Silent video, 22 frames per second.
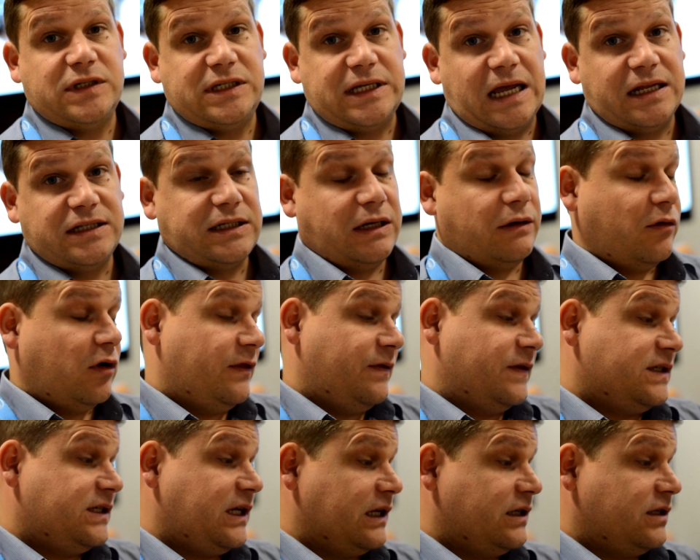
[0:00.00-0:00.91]
SATA
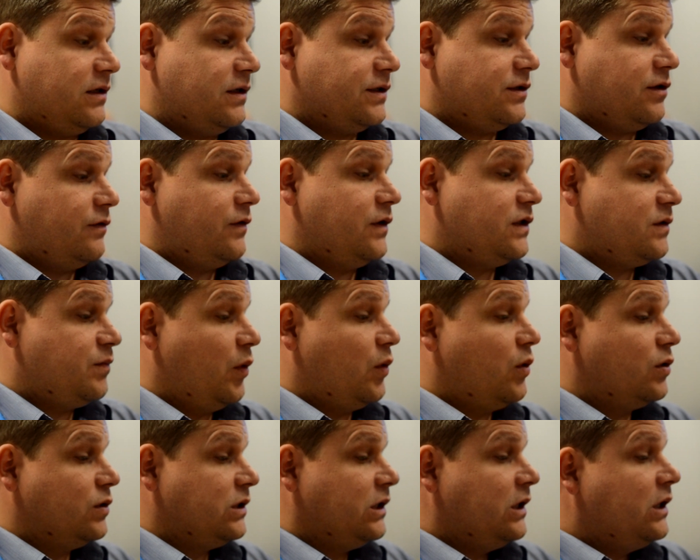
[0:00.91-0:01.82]
and the SATA that's on this
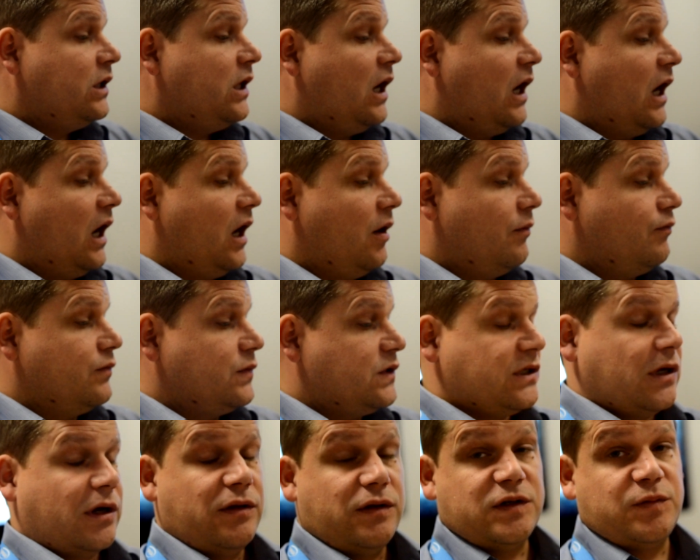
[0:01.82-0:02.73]
board. Um,
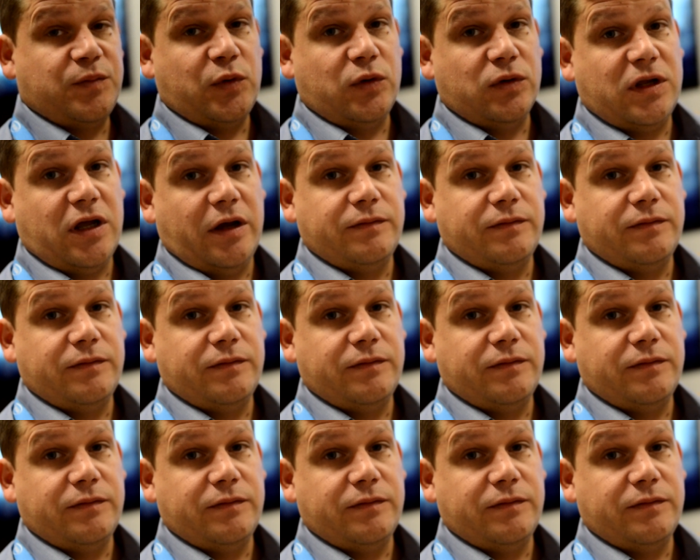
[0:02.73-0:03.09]
so this board